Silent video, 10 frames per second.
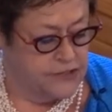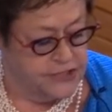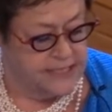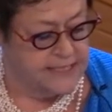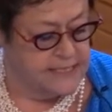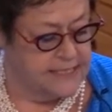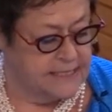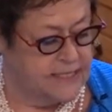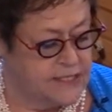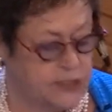Jesus
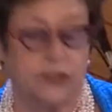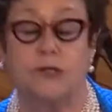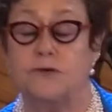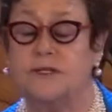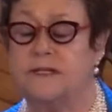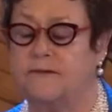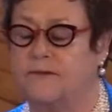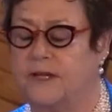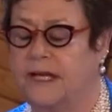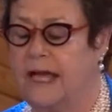
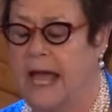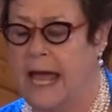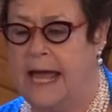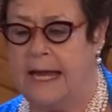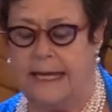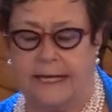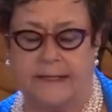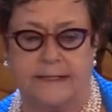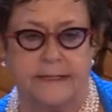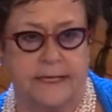exclusively had
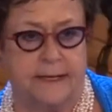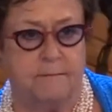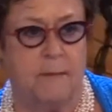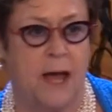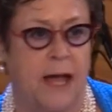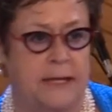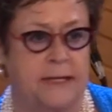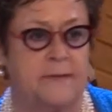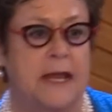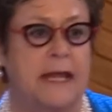it in mind
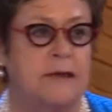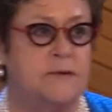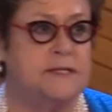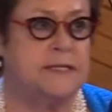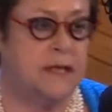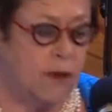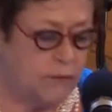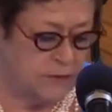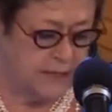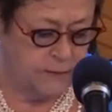and that he was the
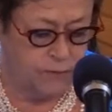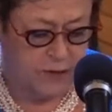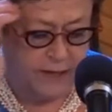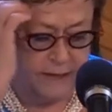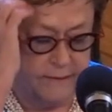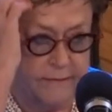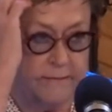only one.